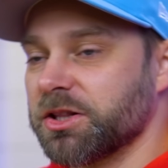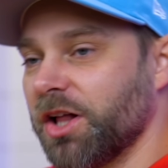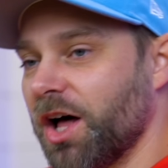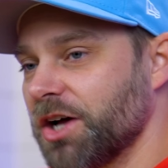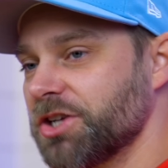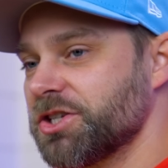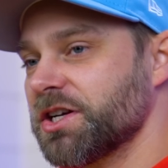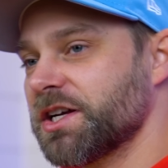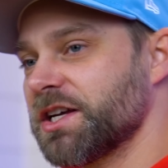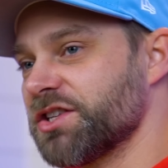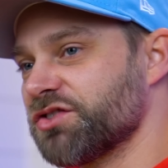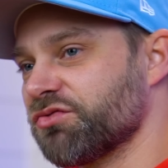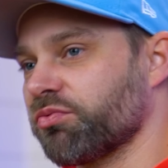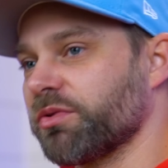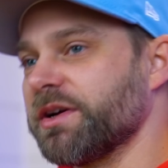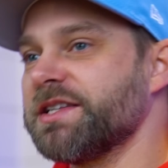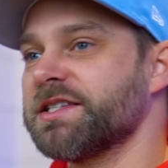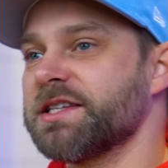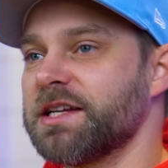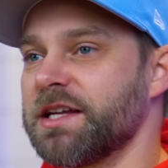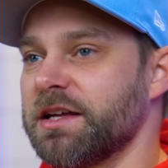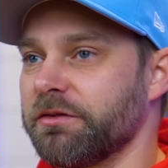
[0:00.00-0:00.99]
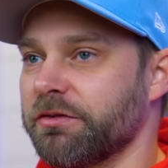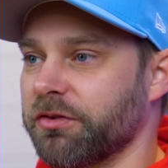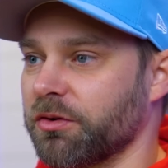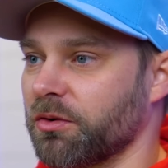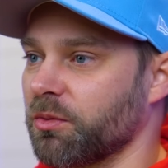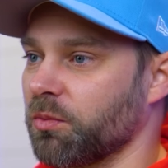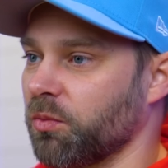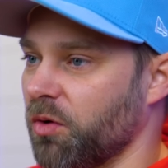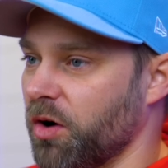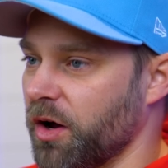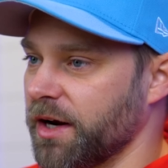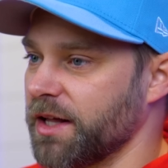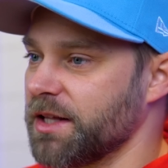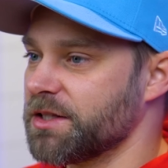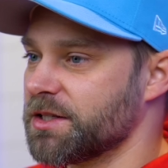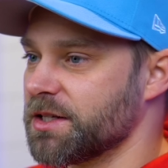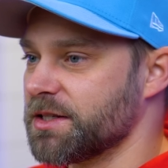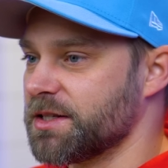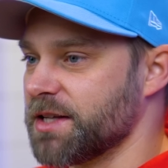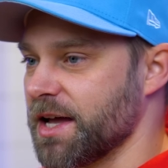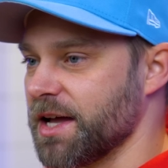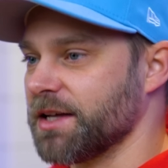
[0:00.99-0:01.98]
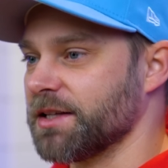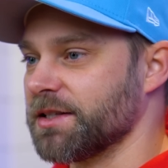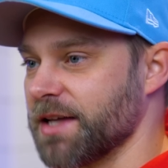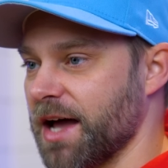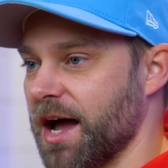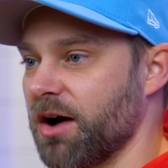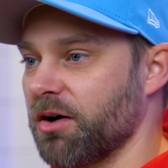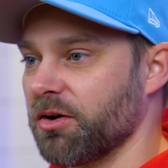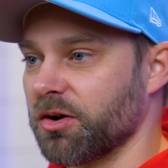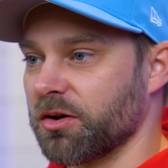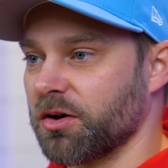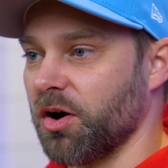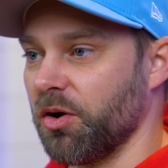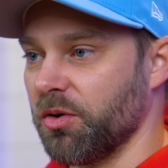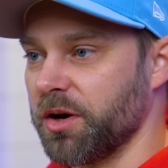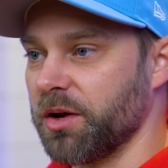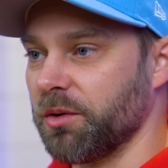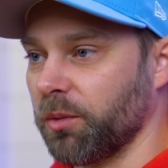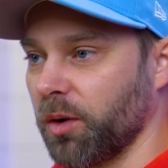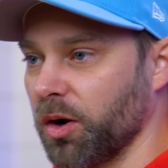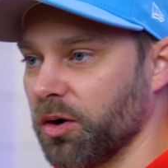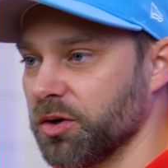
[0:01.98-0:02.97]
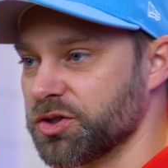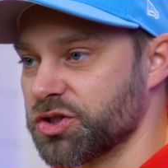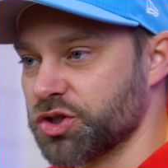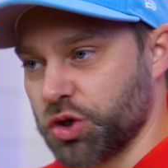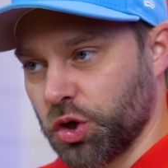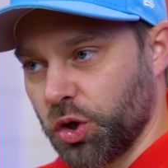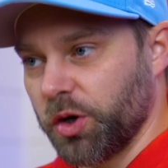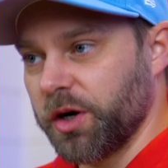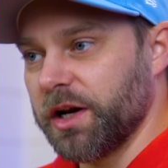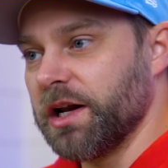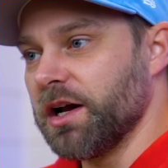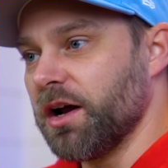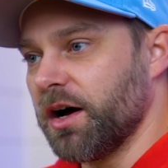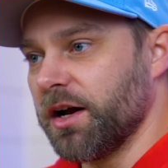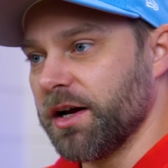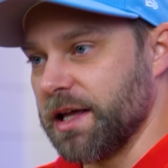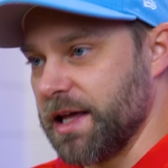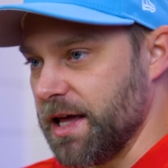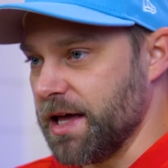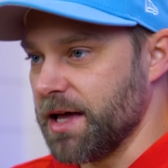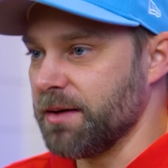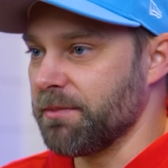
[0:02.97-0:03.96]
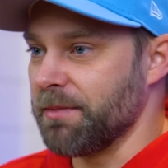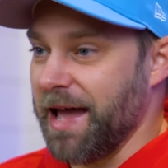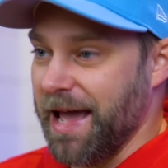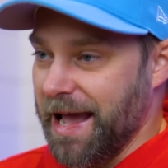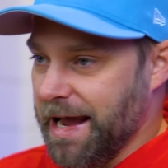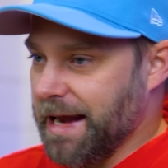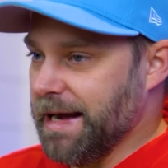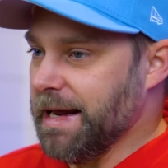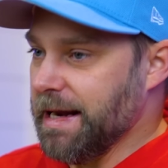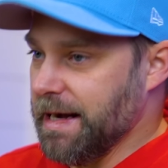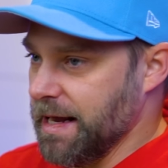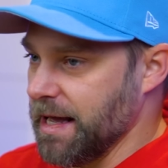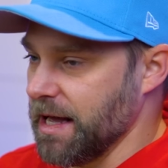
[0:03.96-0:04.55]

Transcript: logic, his reasoning for wanting to take down Cody Rhodes, turning on him, hating